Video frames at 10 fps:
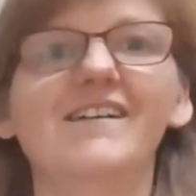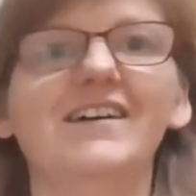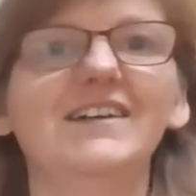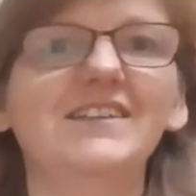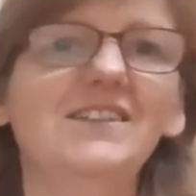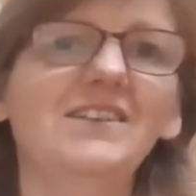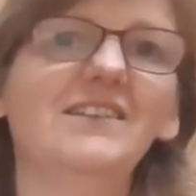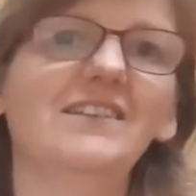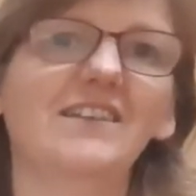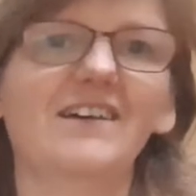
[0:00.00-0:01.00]
I
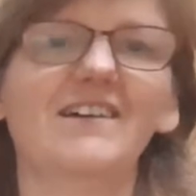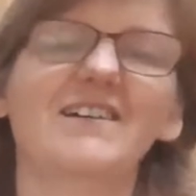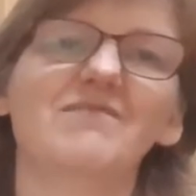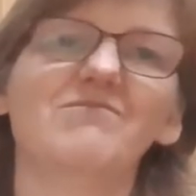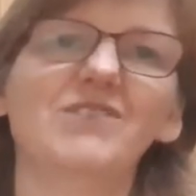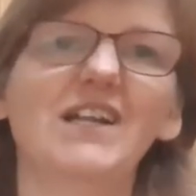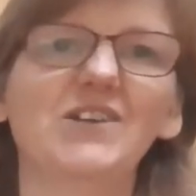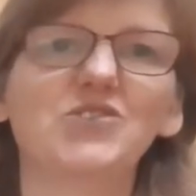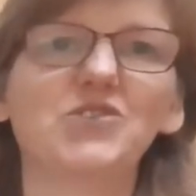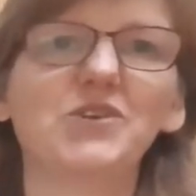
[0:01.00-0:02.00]
didn't really
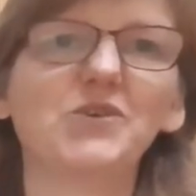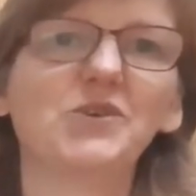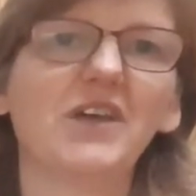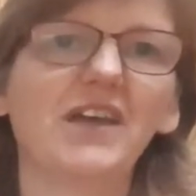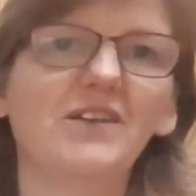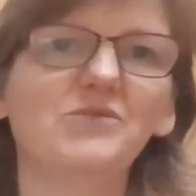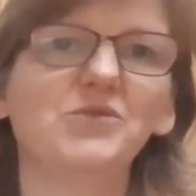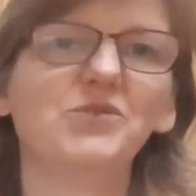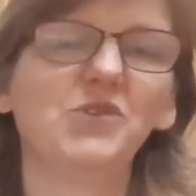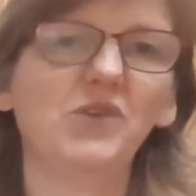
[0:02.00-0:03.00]
enjoy cooking
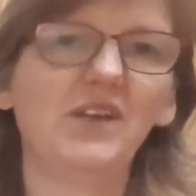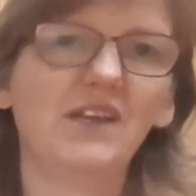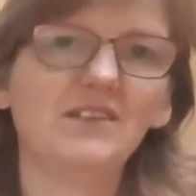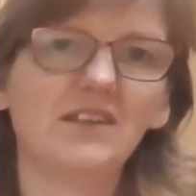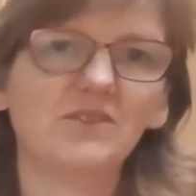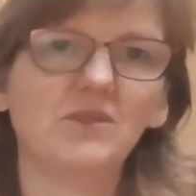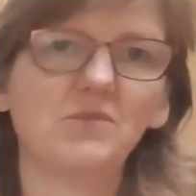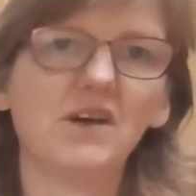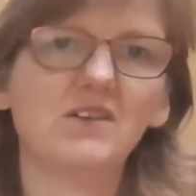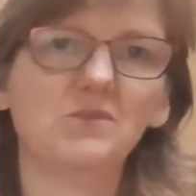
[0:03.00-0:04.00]
for 2 years after
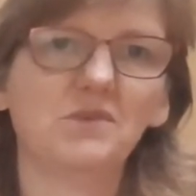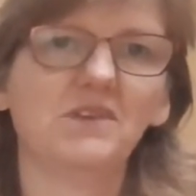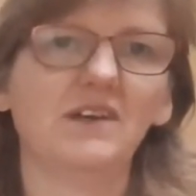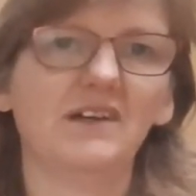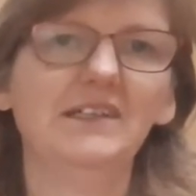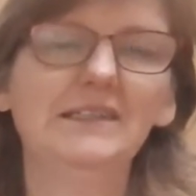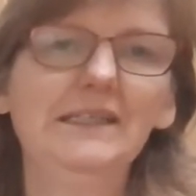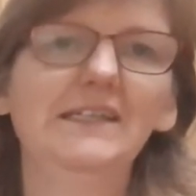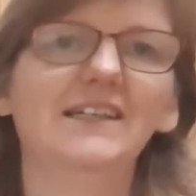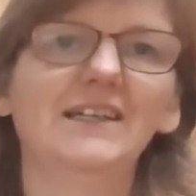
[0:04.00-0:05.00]
my husband died,
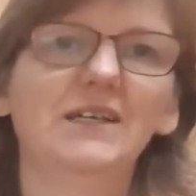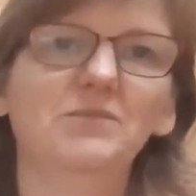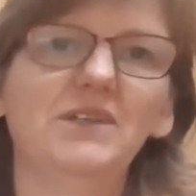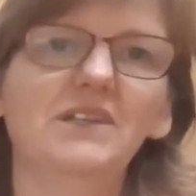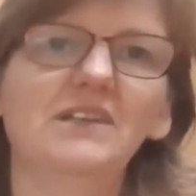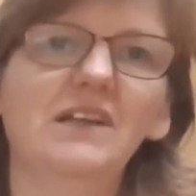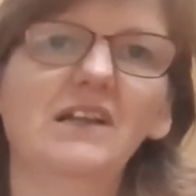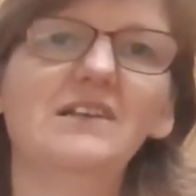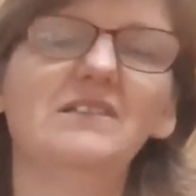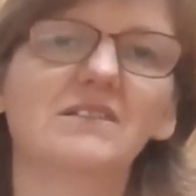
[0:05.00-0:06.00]
but in the
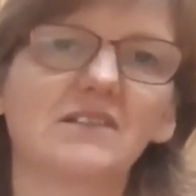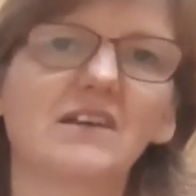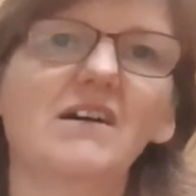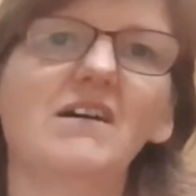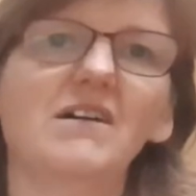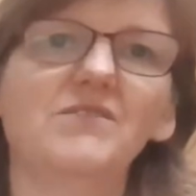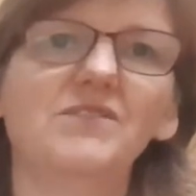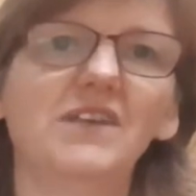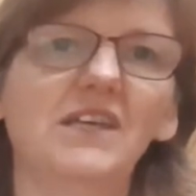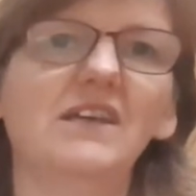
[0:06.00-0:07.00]
last half
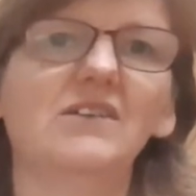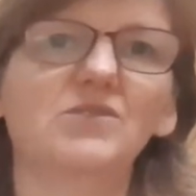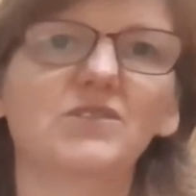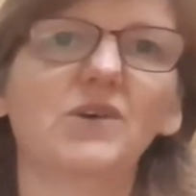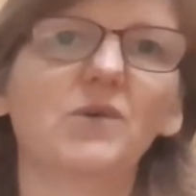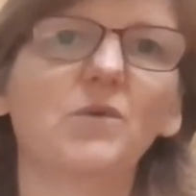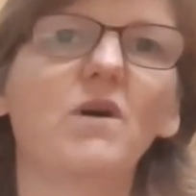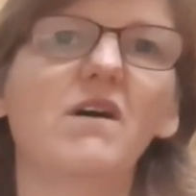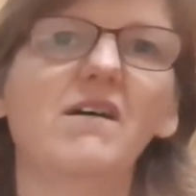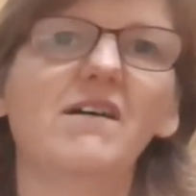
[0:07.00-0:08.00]
a year or so
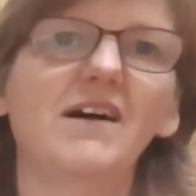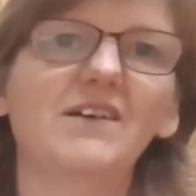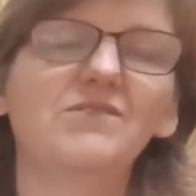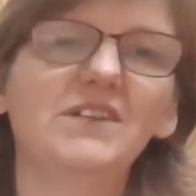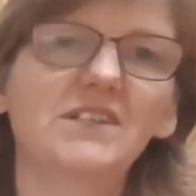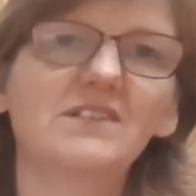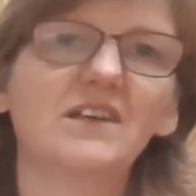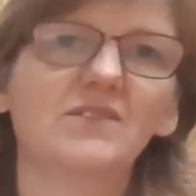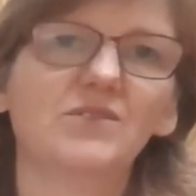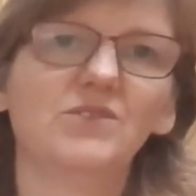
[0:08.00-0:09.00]
I
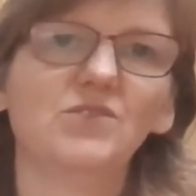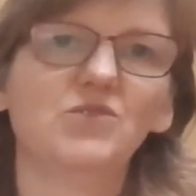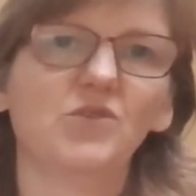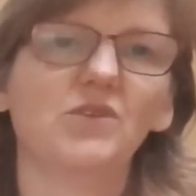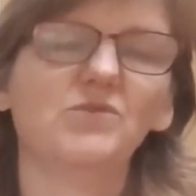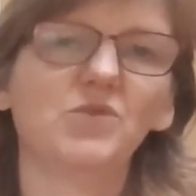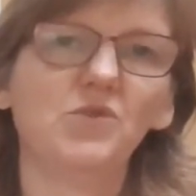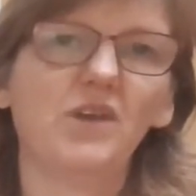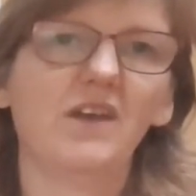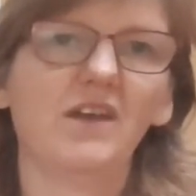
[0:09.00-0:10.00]
rediscovered the joy of
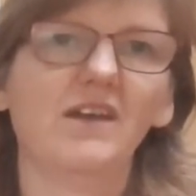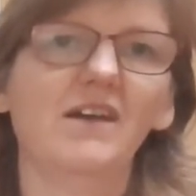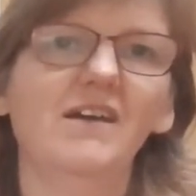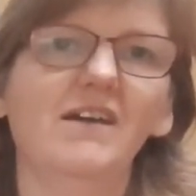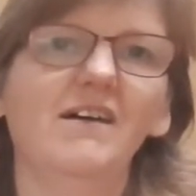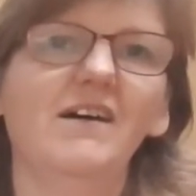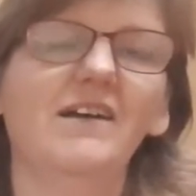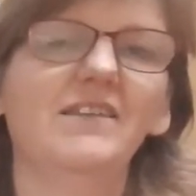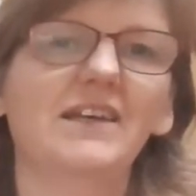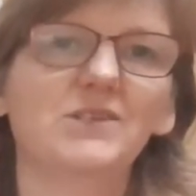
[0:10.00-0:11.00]
cooking,
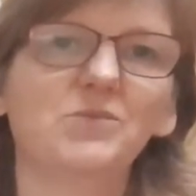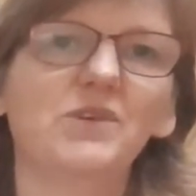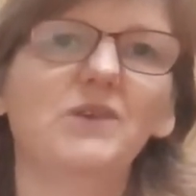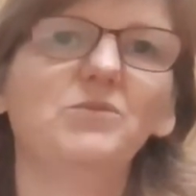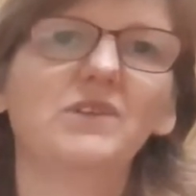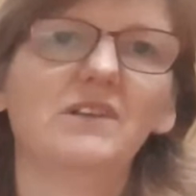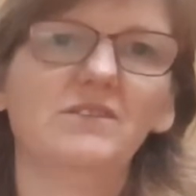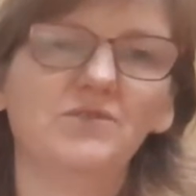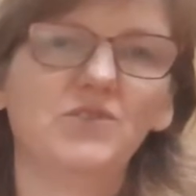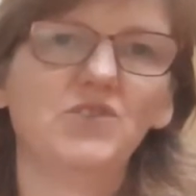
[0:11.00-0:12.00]
and that's what I would
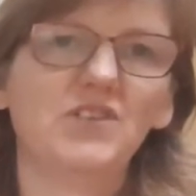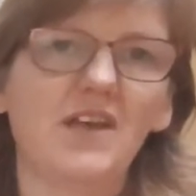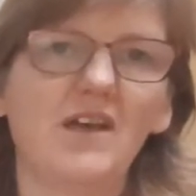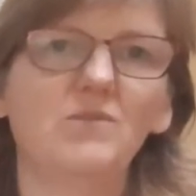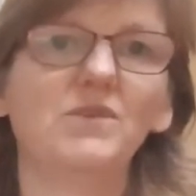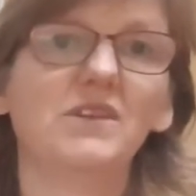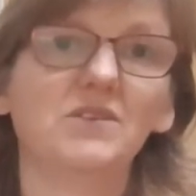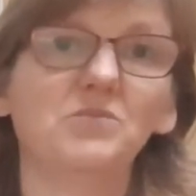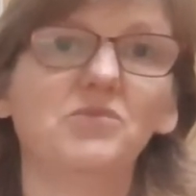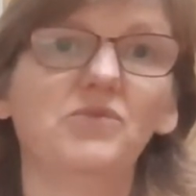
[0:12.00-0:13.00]
love to share with
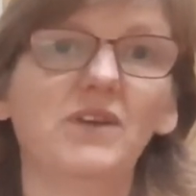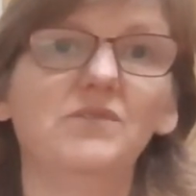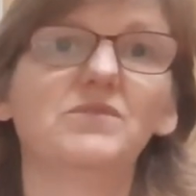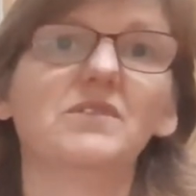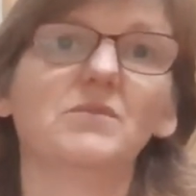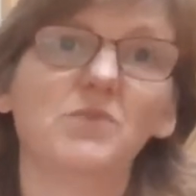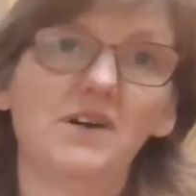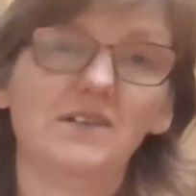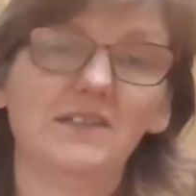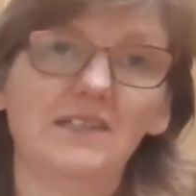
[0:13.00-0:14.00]
other bereaved
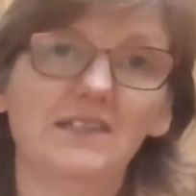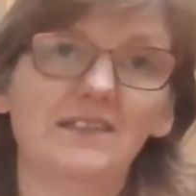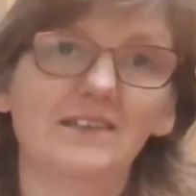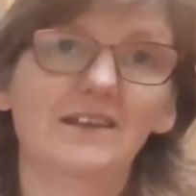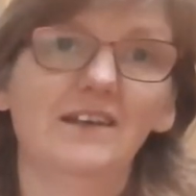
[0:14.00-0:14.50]
partners.